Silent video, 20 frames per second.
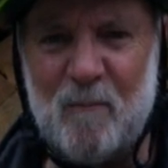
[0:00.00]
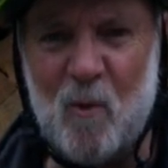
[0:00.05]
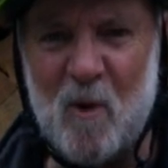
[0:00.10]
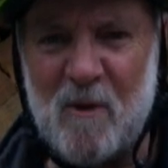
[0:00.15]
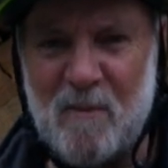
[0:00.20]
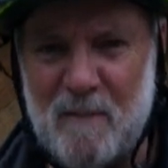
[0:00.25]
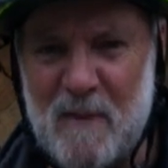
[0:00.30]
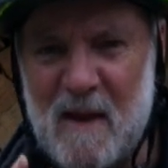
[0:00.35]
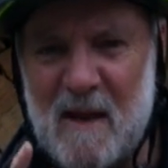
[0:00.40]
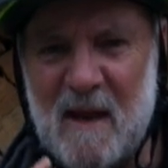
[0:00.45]

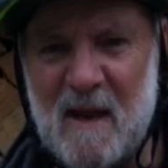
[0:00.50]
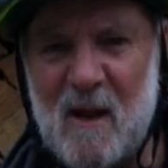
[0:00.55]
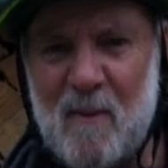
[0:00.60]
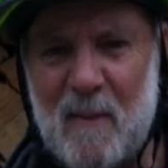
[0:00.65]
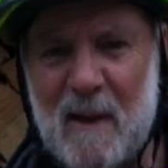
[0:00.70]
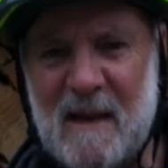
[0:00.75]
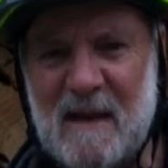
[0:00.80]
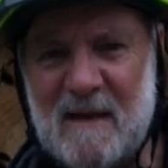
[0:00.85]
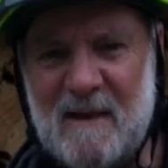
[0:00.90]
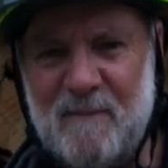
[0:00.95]
Worth bearing in
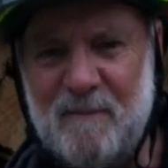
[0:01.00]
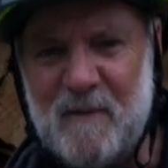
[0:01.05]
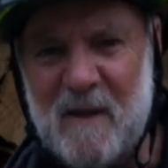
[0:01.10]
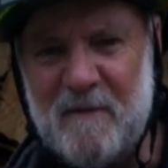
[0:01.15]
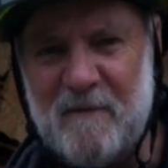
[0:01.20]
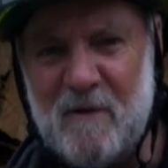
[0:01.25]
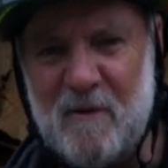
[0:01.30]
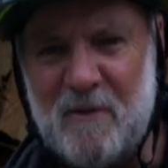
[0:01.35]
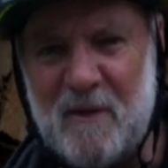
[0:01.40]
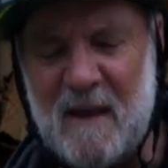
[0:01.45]
mind
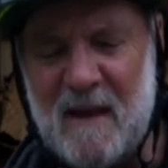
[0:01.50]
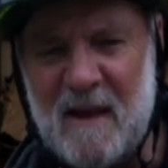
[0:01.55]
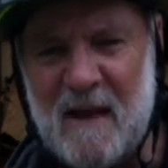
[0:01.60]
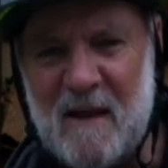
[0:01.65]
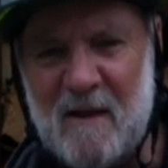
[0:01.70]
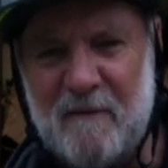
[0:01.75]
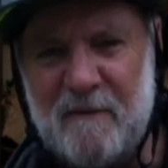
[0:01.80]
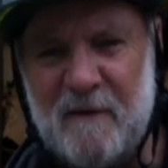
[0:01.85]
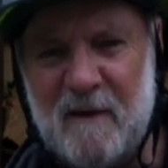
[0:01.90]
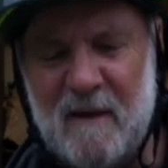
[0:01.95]
if you're
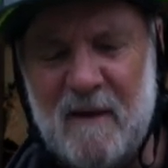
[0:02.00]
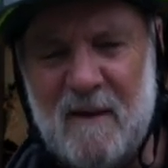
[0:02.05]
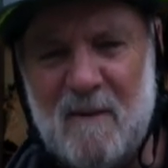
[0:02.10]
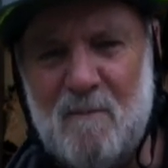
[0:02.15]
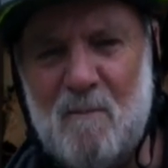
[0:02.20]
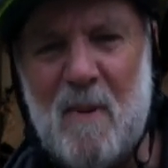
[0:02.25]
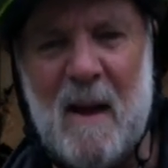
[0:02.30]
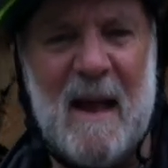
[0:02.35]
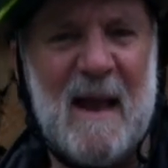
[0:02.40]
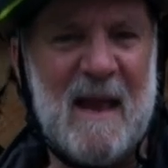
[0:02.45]
thinking of
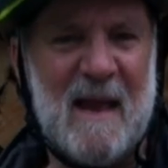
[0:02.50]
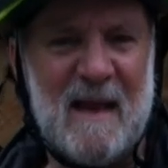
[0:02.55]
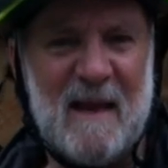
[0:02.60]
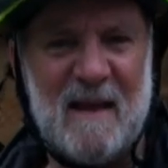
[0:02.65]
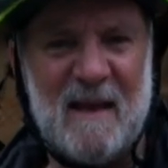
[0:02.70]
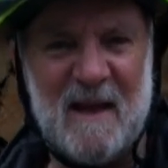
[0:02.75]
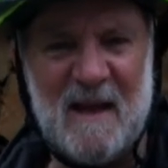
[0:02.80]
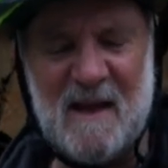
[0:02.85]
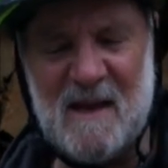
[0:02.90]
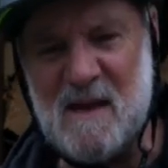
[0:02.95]

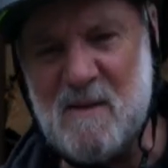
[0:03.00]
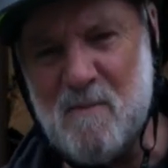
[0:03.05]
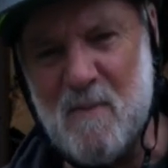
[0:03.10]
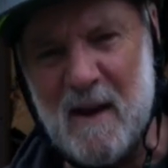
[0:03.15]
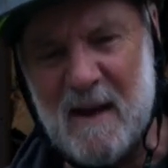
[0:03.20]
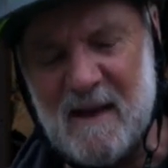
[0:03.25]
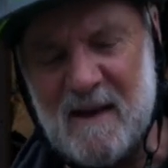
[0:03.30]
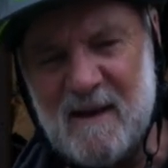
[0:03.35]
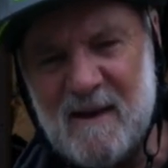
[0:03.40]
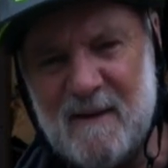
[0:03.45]
buying an
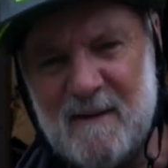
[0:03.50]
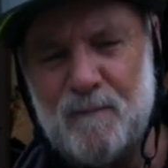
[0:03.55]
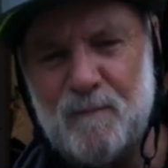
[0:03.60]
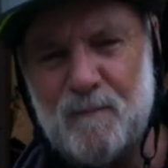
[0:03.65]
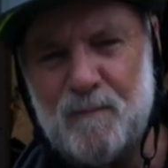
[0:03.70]
e-bike.